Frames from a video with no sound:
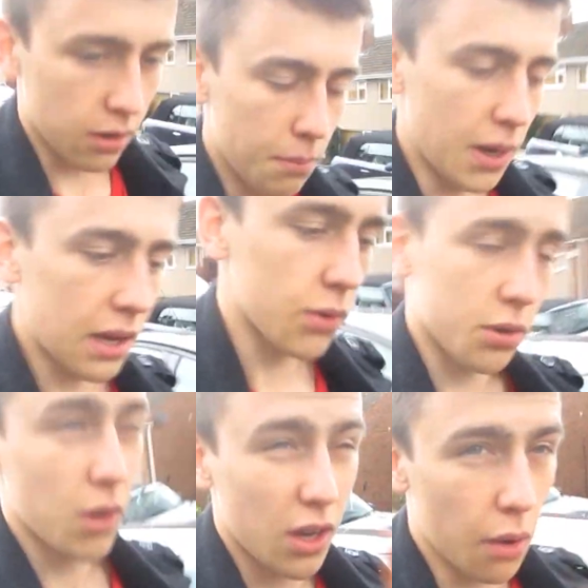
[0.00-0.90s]
company, which I'm
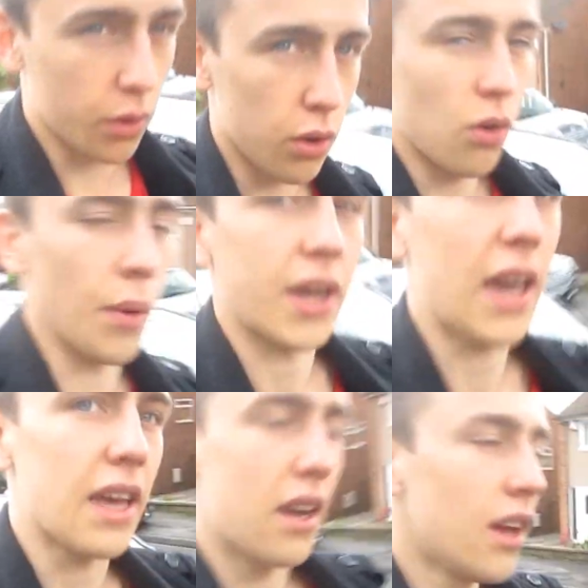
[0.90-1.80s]
going to go and Google when I get
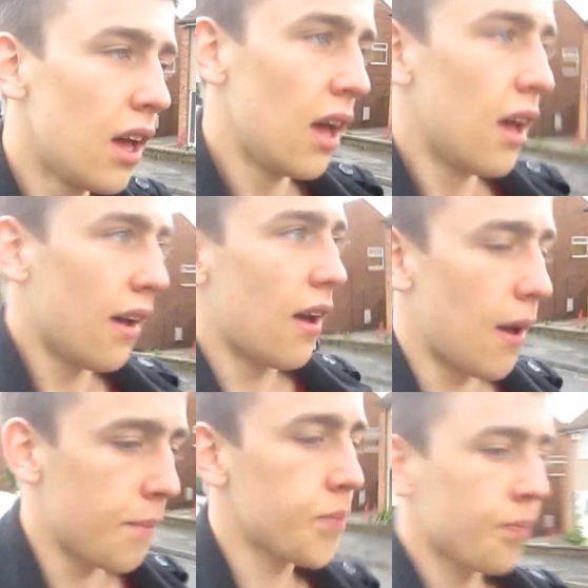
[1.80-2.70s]
in,
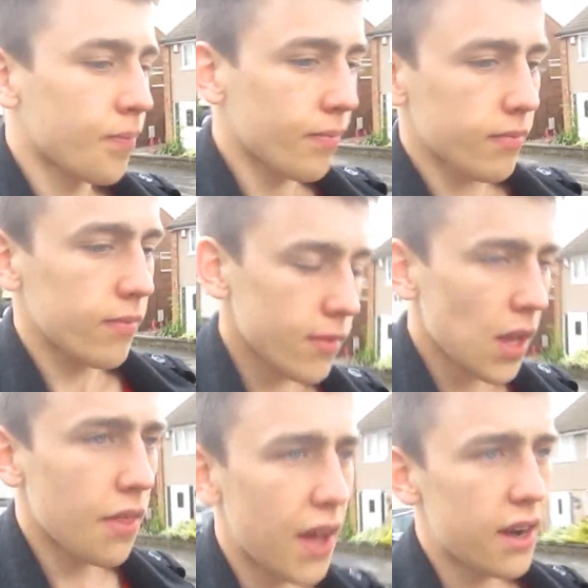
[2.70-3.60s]

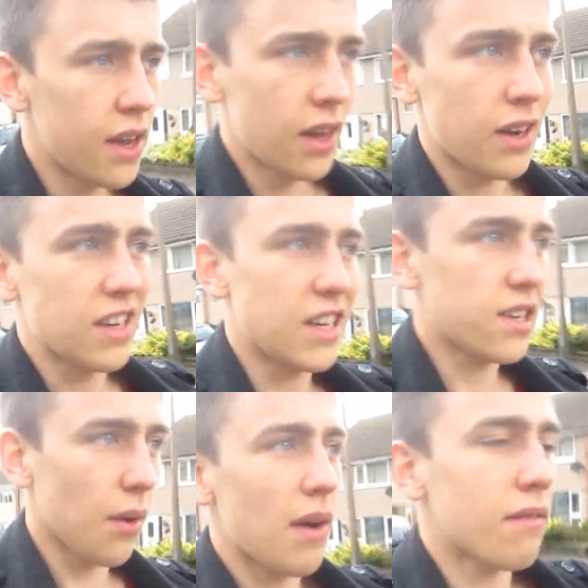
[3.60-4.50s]
then I need to
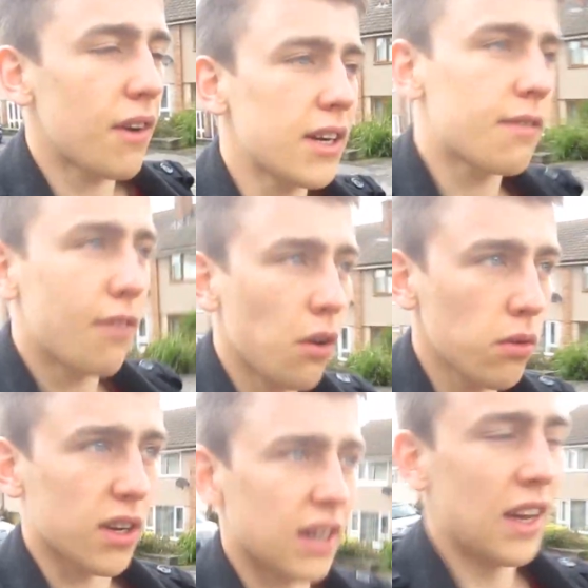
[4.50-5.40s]
go out and find a
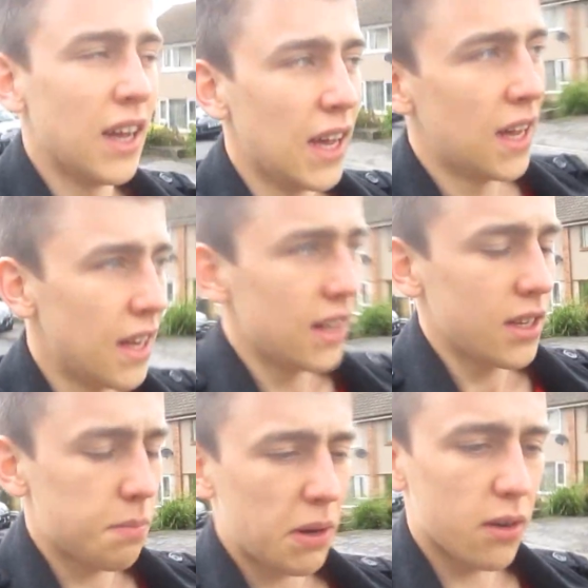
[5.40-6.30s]
folder
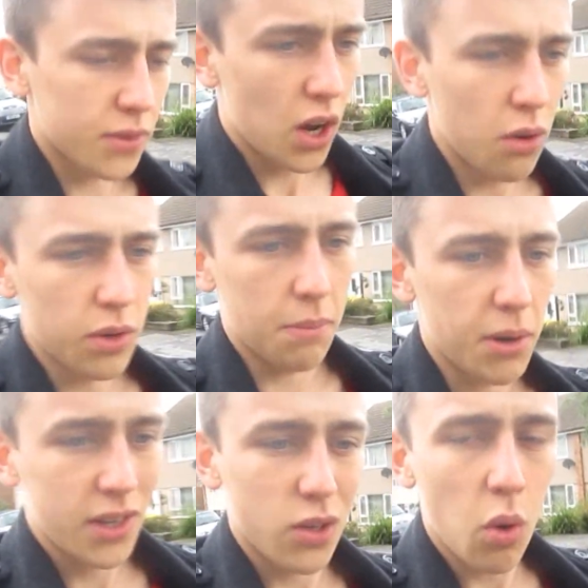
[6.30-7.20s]
that's big enough to hold it, but
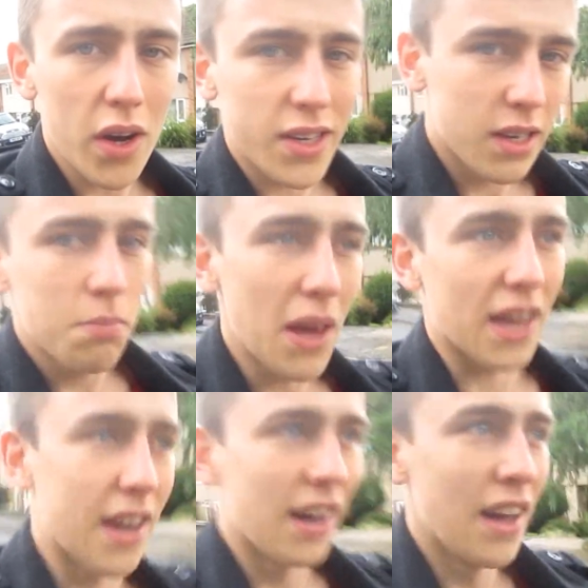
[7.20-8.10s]
it's twice as
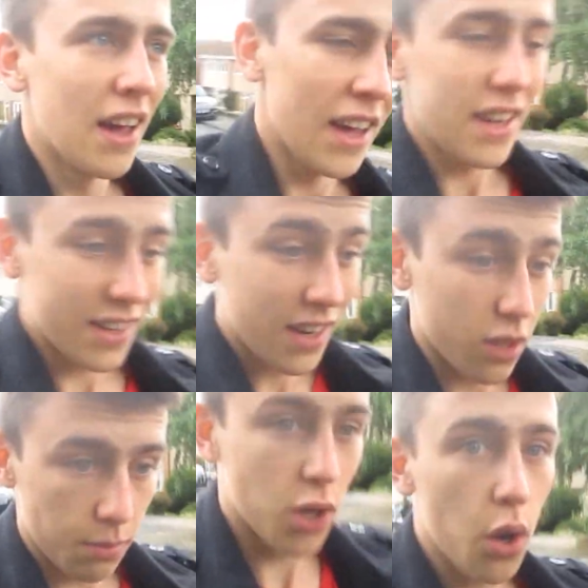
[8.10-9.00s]
big. It takes
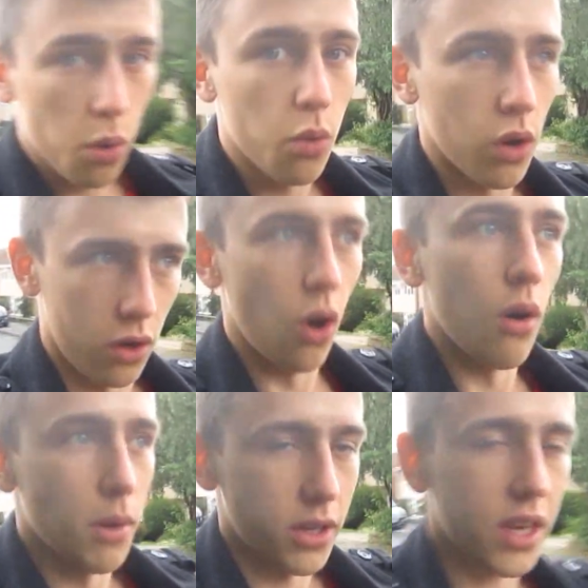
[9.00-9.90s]
up 2
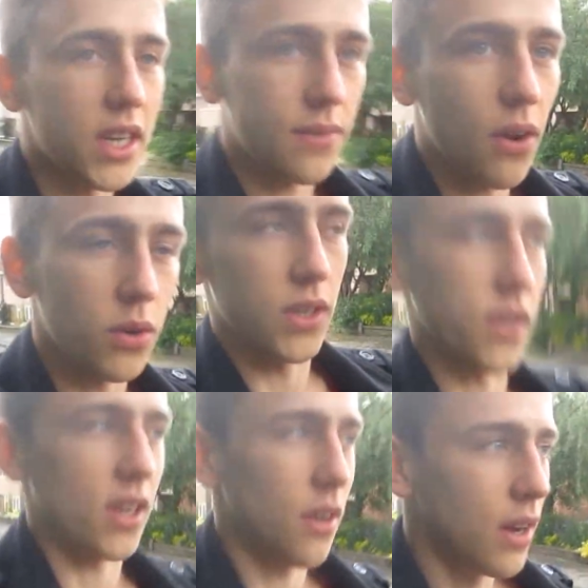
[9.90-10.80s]
normal size folders,
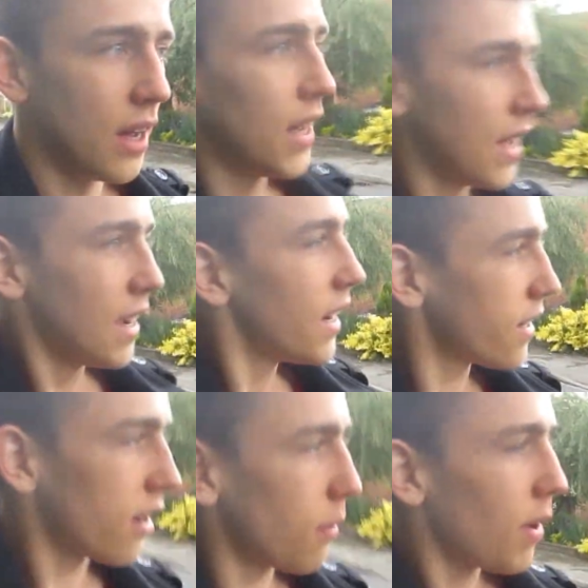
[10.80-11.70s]
so I
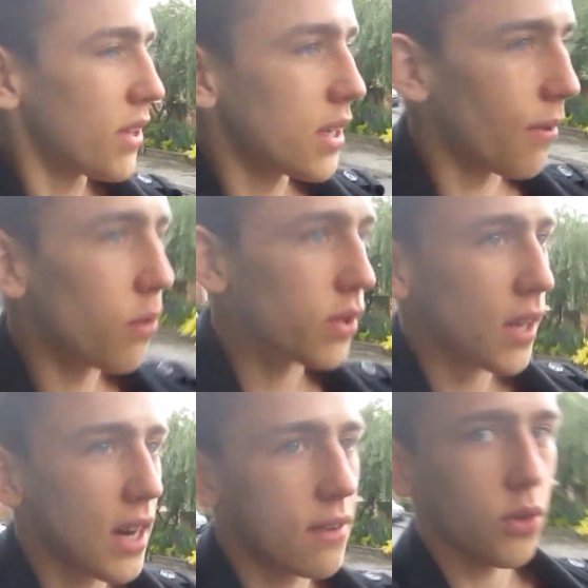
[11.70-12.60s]
don't know where these folders are
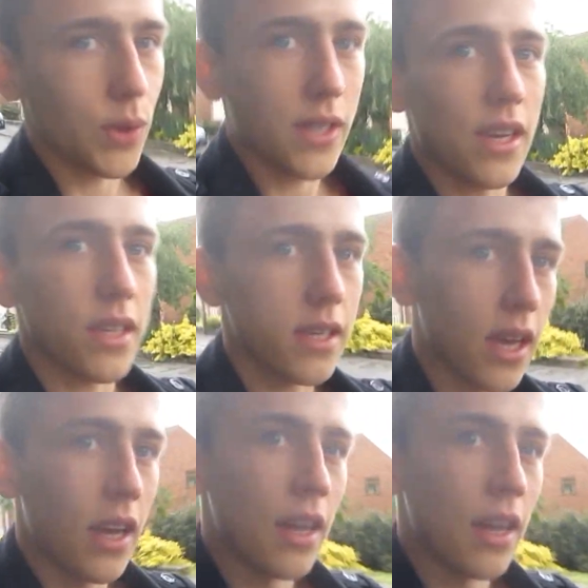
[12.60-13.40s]
going to have to exist.